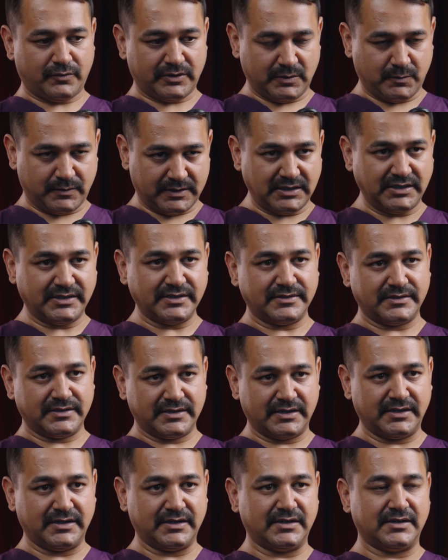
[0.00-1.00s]
over the world.
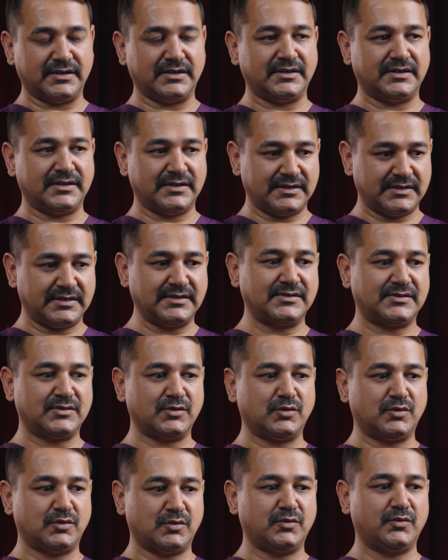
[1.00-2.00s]

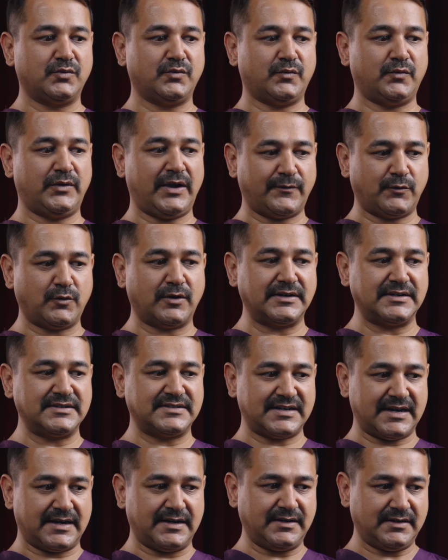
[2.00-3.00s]
So we have to
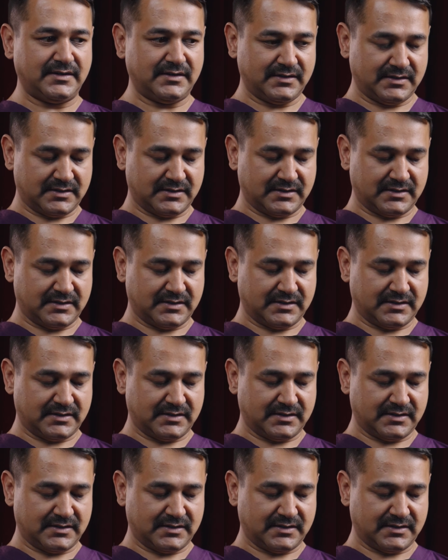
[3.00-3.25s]
understand